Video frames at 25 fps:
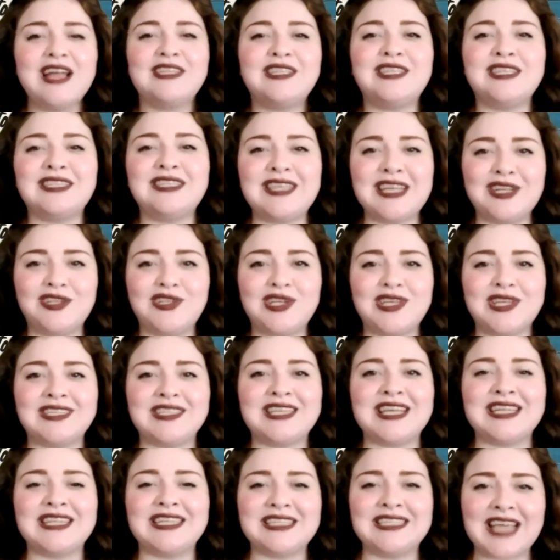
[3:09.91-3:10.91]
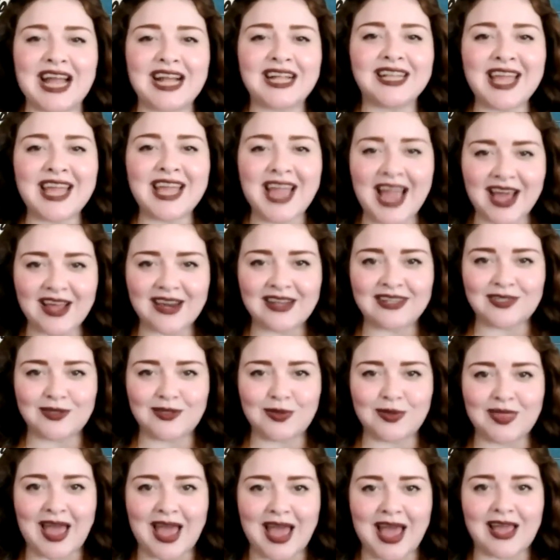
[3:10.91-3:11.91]
to teach us exactly how to
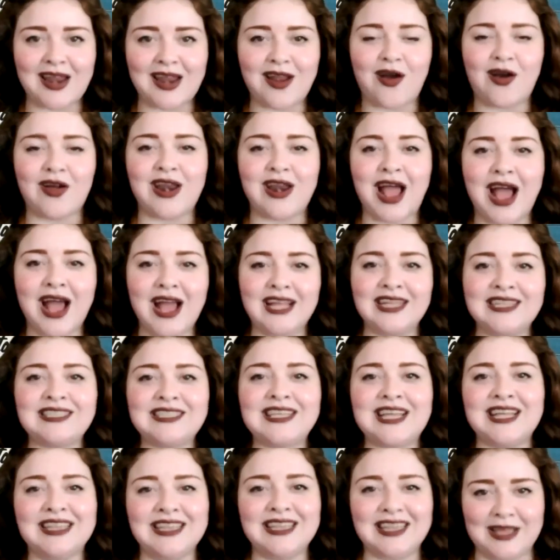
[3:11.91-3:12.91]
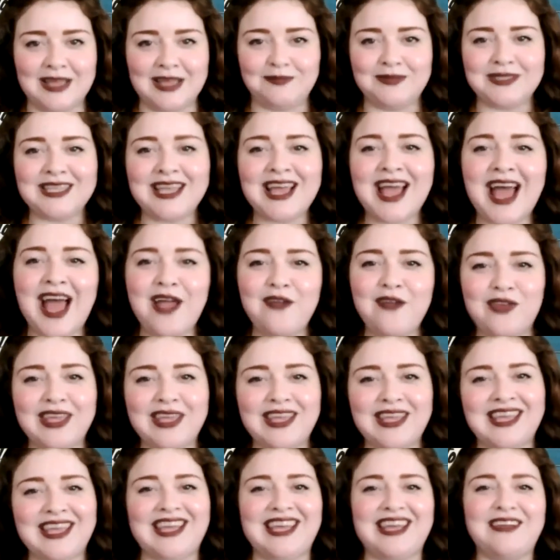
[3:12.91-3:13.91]
do that on eyes and lips. Hi,
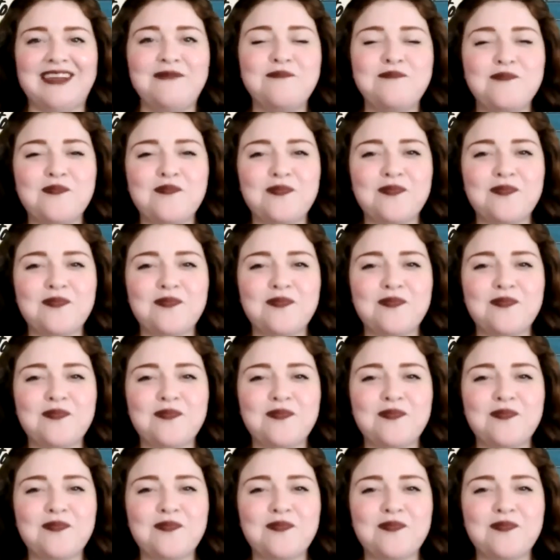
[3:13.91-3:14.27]
Vicki.